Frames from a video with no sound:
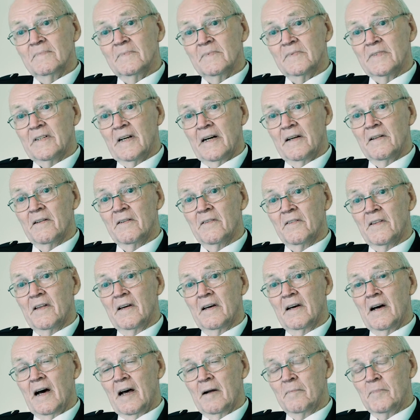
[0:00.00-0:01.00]

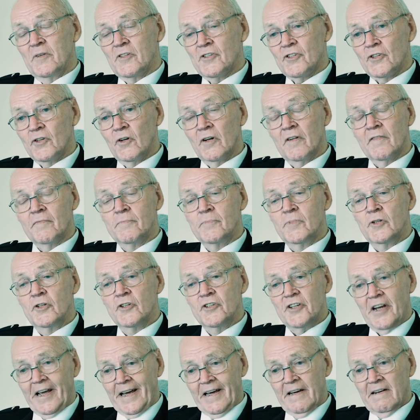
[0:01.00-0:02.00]
the Army School of
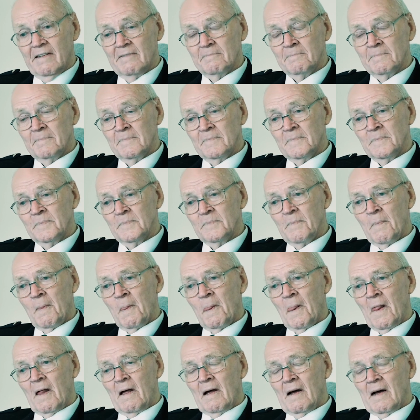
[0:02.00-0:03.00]
Music.
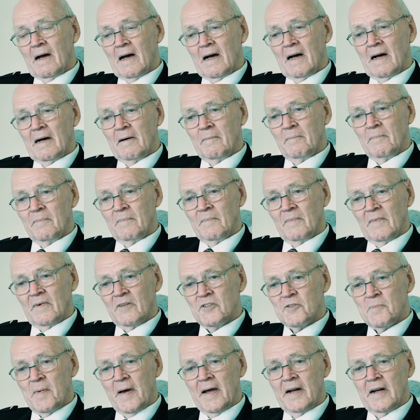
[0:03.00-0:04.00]

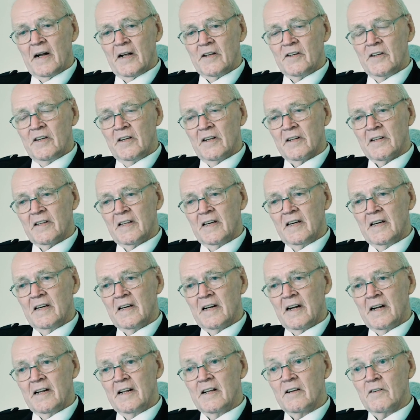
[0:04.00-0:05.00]
Spent a year
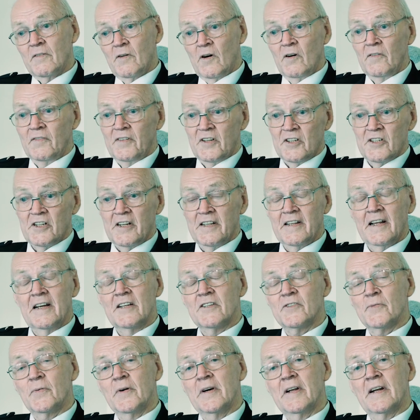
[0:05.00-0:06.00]
there, and obviously
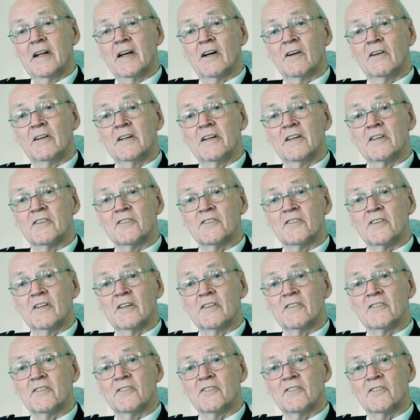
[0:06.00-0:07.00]
that's where he got
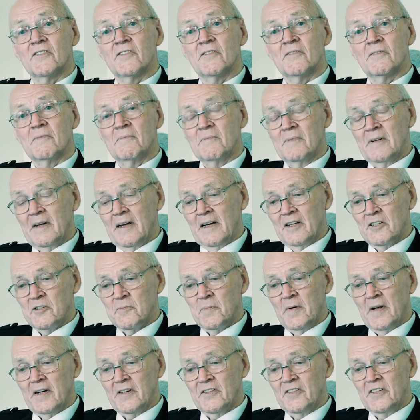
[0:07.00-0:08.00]
his
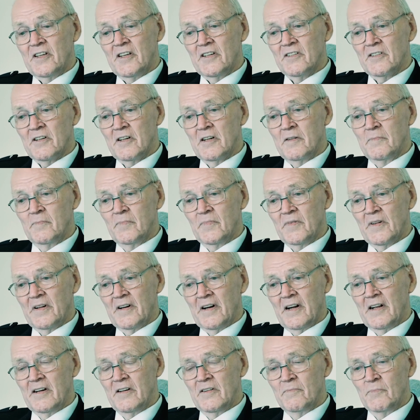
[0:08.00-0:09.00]
expertise in the
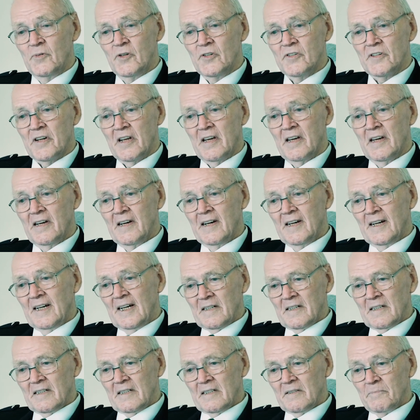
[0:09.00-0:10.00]
written music.
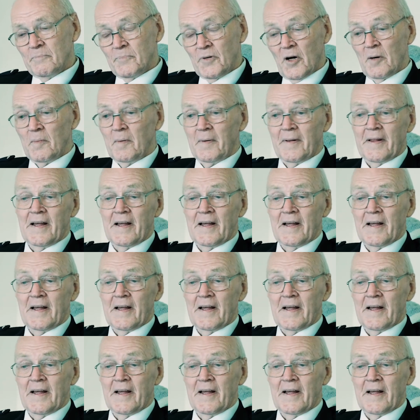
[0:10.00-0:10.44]
Probably